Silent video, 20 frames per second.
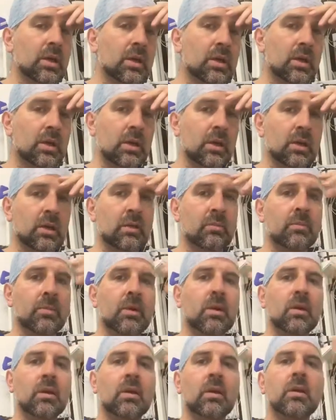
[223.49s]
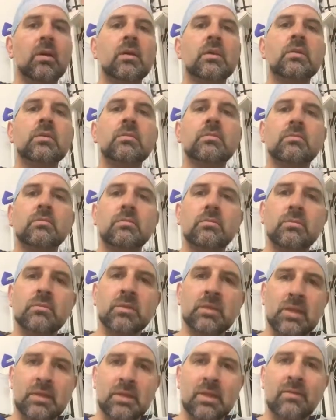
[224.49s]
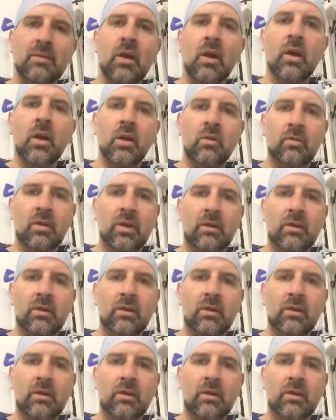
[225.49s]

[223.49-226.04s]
um, said to have a higher rate of